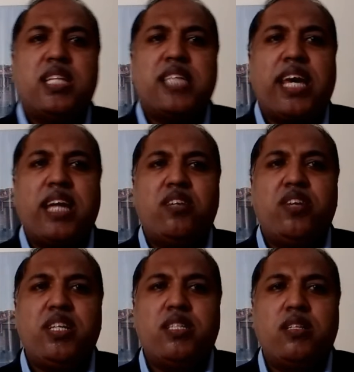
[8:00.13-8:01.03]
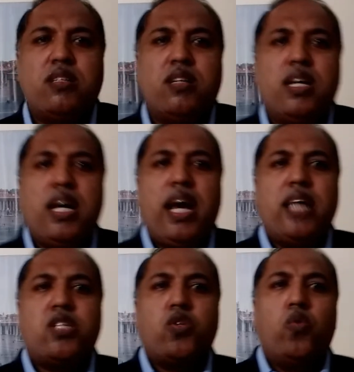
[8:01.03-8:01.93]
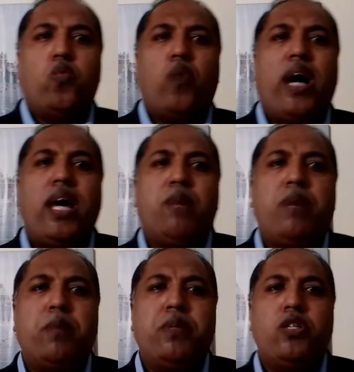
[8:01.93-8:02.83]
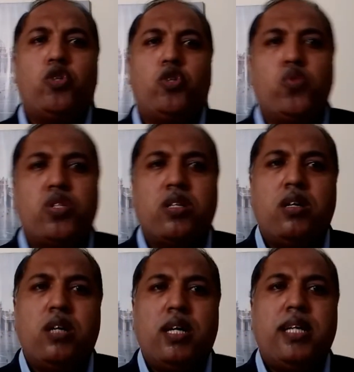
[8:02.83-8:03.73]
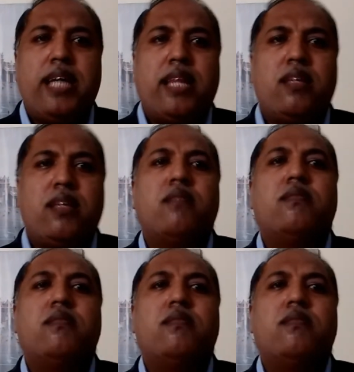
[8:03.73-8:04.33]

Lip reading: the second reason as to why people choose death: